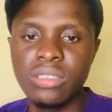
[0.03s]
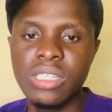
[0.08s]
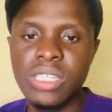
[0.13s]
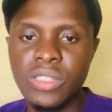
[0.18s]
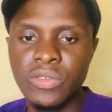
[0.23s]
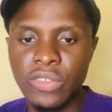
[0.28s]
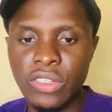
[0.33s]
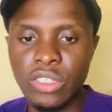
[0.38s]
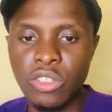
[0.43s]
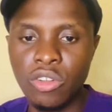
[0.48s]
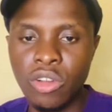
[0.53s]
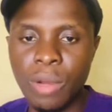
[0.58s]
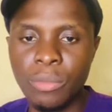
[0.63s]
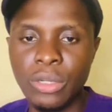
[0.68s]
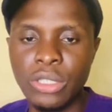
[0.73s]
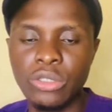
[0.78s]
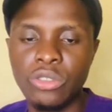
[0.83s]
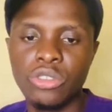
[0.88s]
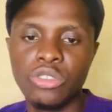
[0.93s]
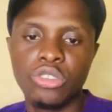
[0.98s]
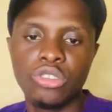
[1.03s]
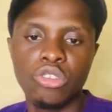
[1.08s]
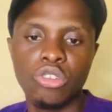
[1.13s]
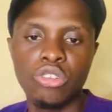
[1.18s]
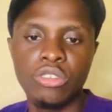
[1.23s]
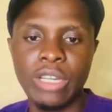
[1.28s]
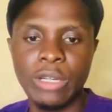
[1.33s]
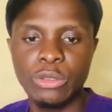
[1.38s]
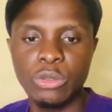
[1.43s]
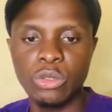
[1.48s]
this video, I'm going to show
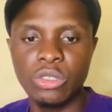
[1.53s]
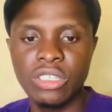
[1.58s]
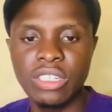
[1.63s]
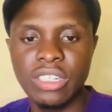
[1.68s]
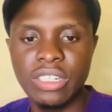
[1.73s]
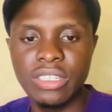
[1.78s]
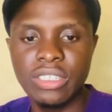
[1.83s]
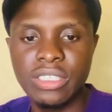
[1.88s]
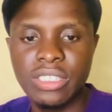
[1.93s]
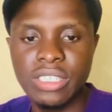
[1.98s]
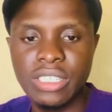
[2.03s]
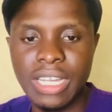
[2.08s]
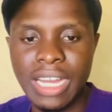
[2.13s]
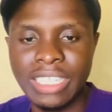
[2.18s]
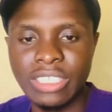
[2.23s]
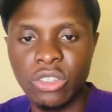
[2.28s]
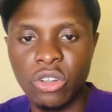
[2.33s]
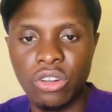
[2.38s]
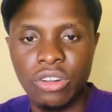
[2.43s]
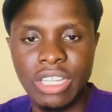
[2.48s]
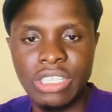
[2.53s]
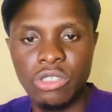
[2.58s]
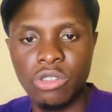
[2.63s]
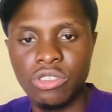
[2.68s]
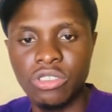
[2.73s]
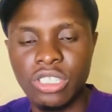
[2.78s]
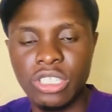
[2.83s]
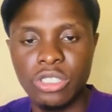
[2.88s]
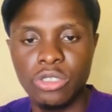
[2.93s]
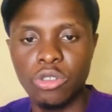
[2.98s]
you how to create and connect
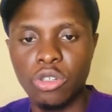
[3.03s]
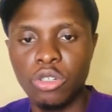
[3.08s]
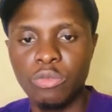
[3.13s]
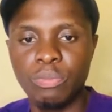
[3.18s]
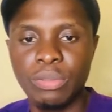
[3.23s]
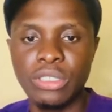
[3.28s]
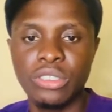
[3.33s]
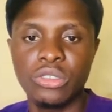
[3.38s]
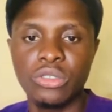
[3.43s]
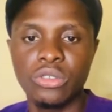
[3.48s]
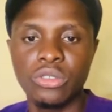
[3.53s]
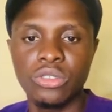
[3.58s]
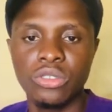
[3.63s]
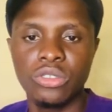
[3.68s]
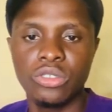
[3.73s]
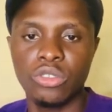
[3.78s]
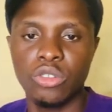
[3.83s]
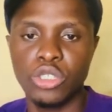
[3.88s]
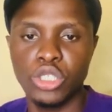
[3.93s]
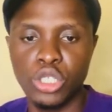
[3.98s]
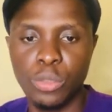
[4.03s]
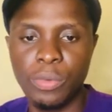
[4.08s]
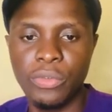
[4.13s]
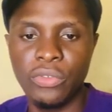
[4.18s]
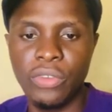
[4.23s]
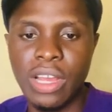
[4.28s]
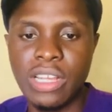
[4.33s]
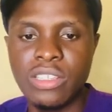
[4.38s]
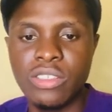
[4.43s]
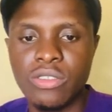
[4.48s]
your TikTok pixels to your
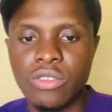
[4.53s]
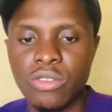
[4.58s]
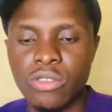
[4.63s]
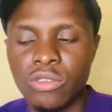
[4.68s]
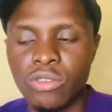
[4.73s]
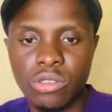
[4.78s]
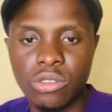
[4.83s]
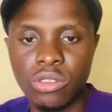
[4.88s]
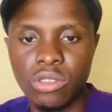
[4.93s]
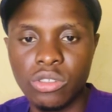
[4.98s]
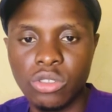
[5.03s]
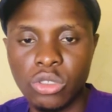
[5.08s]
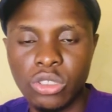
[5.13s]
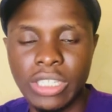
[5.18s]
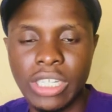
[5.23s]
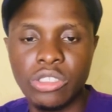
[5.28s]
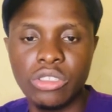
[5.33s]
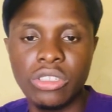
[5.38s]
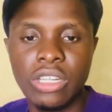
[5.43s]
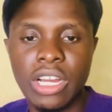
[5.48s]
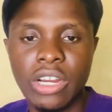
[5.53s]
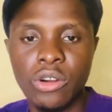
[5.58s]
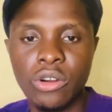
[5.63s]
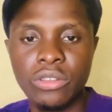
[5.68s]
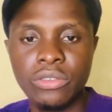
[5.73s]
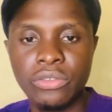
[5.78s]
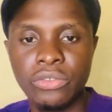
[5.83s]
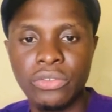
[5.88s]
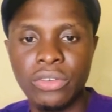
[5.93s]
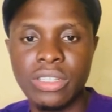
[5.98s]
Shopify store so that you can run
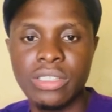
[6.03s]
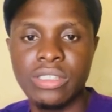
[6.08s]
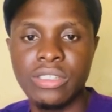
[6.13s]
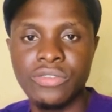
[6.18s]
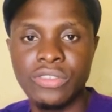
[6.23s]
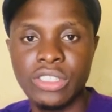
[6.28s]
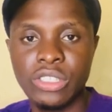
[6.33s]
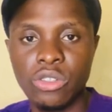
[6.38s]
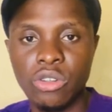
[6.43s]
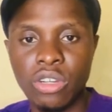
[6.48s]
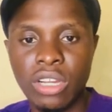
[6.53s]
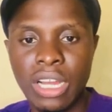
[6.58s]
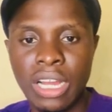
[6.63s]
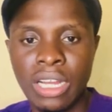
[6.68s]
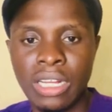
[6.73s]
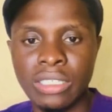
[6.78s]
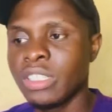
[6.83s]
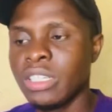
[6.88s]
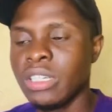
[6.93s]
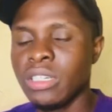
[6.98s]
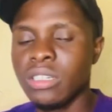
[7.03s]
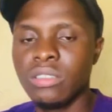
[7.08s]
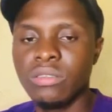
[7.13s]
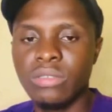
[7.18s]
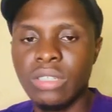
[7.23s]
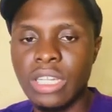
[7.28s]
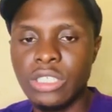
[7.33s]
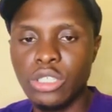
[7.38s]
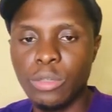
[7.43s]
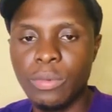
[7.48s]
effective TikTok ads.
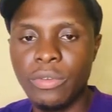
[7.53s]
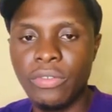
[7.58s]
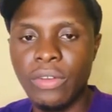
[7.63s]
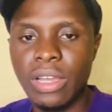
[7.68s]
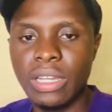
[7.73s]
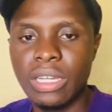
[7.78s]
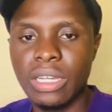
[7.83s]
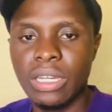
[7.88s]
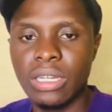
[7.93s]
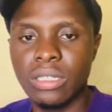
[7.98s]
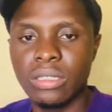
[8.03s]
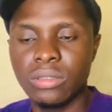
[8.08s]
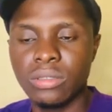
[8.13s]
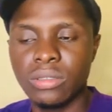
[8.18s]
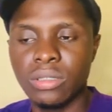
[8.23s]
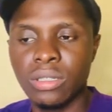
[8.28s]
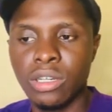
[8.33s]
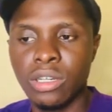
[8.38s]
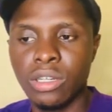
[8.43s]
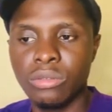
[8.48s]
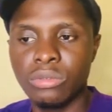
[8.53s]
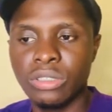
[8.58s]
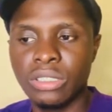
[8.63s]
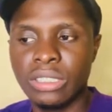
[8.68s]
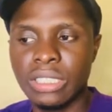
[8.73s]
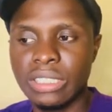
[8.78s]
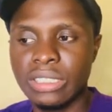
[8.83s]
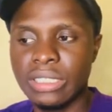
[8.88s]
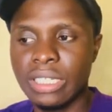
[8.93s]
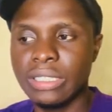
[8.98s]
Where Shopify can
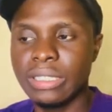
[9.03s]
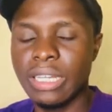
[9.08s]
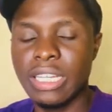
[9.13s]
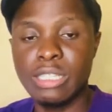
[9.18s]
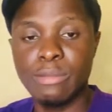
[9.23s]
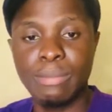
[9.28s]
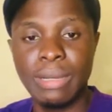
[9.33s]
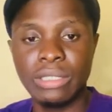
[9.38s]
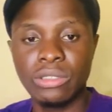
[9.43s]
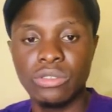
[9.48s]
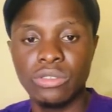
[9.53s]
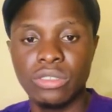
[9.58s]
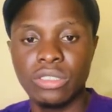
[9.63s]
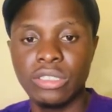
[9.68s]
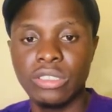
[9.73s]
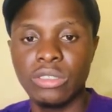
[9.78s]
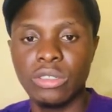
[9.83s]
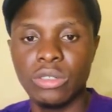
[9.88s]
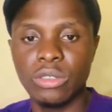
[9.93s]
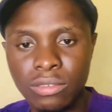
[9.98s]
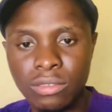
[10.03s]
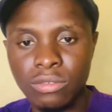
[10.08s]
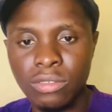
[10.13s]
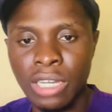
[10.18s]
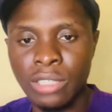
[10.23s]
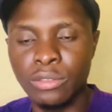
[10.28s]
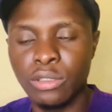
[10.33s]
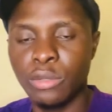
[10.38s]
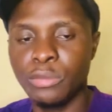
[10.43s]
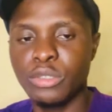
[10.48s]
send data back to TikTok
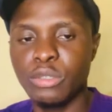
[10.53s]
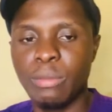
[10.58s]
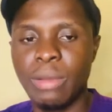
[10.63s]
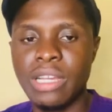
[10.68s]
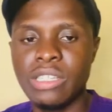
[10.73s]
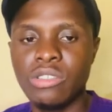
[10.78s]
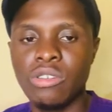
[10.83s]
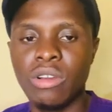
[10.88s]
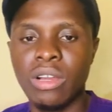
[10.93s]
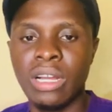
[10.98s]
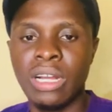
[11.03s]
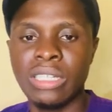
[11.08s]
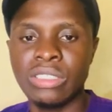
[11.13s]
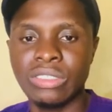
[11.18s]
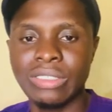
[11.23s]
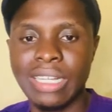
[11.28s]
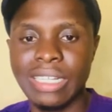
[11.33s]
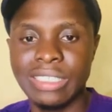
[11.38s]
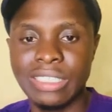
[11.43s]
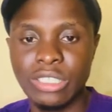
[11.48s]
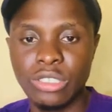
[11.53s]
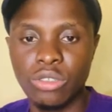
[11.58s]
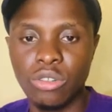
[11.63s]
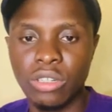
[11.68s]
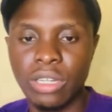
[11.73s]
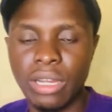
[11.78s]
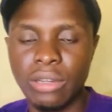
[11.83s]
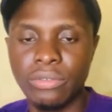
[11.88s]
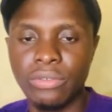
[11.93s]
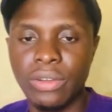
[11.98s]
and optimize your ads so that
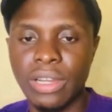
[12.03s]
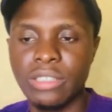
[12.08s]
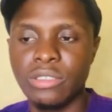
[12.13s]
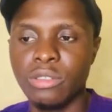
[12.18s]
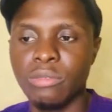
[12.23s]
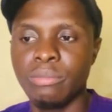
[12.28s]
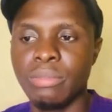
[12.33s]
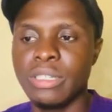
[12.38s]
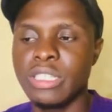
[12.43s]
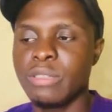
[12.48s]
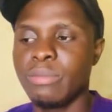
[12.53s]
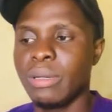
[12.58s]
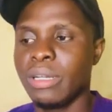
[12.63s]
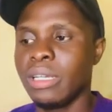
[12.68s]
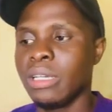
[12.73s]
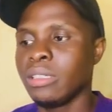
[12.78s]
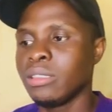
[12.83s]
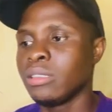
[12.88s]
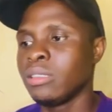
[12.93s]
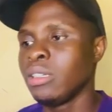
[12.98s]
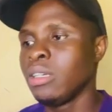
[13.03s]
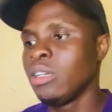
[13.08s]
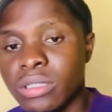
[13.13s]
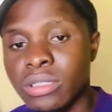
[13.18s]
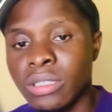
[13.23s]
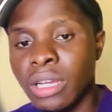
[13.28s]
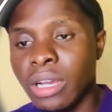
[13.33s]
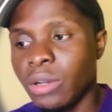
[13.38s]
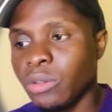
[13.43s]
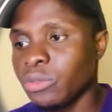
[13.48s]
TikTok can find your best buyers.
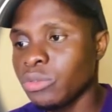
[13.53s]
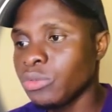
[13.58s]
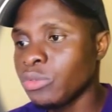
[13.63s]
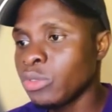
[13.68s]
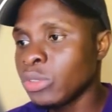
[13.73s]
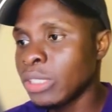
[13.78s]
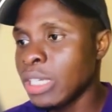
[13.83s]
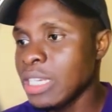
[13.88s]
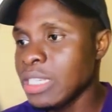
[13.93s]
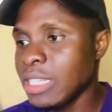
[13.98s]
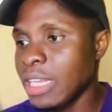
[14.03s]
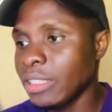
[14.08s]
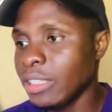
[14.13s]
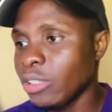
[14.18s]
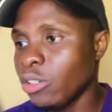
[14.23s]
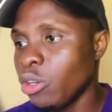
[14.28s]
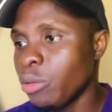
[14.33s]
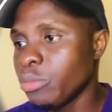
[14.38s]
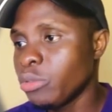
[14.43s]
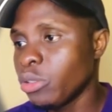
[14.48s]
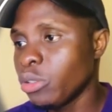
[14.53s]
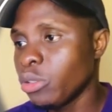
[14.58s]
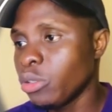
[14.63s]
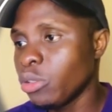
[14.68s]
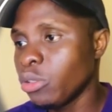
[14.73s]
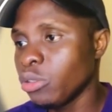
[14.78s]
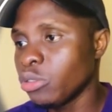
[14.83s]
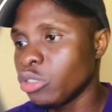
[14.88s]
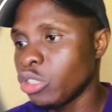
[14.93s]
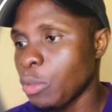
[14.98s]
Now, to get started, come to
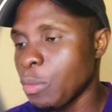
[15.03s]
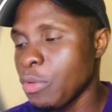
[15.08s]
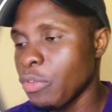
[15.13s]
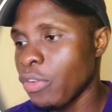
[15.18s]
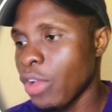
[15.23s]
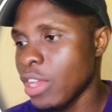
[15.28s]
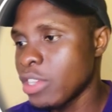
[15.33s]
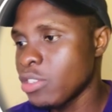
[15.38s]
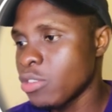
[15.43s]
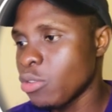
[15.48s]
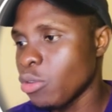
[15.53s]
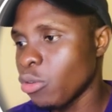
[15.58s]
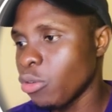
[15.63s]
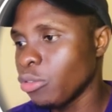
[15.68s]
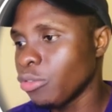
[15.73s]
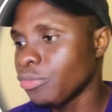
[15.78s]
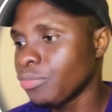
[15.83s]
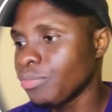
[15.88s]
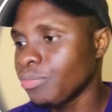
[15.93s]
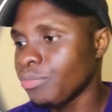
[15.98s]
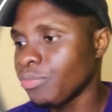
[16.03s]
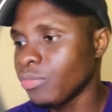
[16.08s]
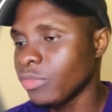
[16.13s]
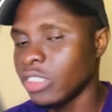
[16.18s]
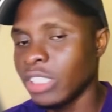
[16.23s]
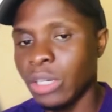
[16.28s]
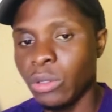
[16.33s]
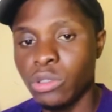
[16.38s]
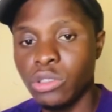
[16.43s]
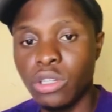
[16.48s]
your Shopify store.
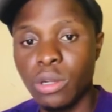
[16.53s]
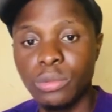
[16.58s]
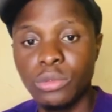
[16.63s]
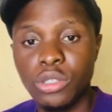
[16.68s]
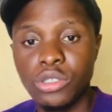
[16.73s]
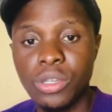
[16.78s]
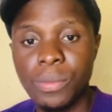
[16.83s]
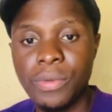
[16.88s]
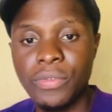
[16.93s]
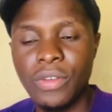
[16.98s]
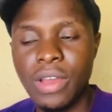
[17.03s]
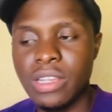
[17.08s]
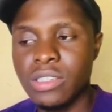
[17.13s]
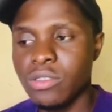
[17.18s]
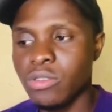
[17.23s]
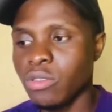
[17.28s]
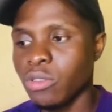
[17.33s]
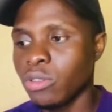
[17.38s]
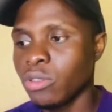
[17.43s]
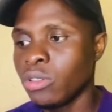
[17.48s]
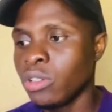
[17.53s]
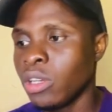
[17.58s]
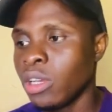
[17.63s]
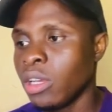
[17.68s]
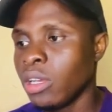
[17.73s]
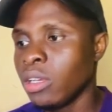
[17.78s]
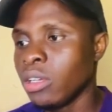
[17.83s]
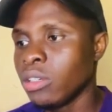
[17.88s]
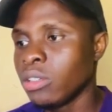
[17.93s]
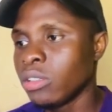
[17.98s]
Let's come to your Shopify store.
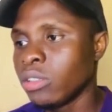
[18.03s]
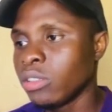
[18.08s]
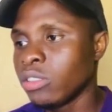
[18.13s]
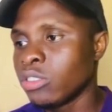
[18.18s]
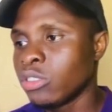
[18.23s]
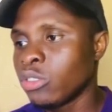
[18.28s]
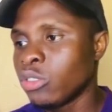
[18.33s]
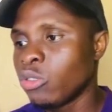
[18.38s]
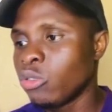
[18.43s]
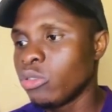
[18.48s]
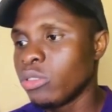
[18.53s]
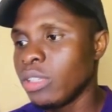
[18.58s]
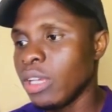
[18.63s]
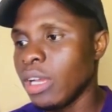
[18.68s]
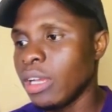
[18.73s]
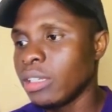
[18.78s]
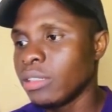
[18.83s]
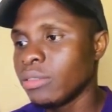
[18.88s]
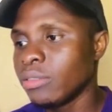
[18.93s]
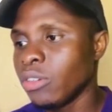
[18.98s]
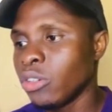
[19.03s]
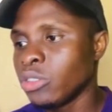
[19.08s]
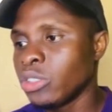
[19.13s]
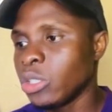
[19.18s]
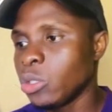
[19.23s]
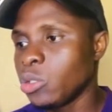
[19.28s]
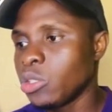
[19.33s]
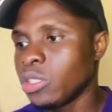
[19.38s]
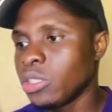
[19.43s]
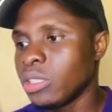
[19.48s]
Scroll down
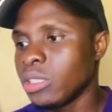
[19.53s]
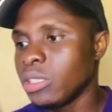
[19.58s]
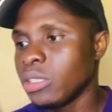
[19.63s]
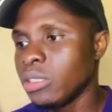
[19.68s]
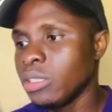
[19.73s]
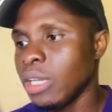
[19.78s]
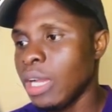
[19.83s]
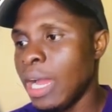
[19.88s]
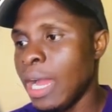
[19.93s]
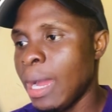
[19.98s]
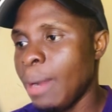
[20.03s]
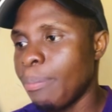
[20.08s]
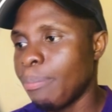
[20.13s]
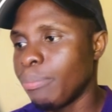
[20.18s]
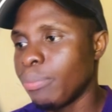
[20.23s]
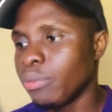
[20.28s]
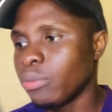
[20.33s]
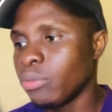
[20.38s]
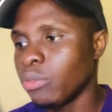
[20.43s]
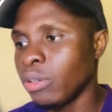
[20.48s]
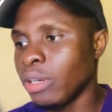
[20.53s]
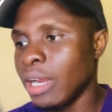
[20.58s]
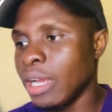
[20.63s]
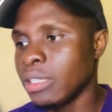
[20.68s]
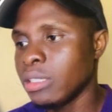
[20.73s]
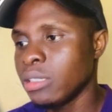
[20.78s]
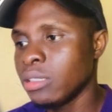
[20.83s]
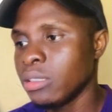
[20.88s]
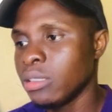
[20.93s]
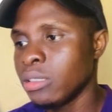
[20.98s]
until you see app,
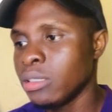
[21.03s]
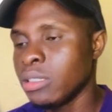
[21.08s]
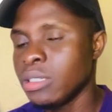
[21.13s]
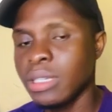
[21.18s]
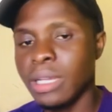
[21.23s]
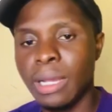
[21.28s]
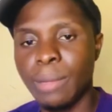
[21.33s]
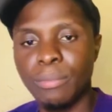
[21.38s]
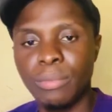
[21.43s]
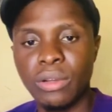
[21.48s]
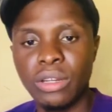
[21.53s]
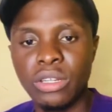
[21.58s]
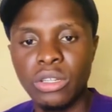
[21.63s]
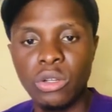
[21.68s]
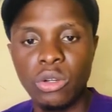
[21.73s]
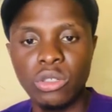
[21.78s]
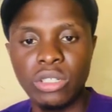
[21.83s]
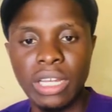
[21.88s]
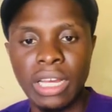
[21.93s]
right? This app, click on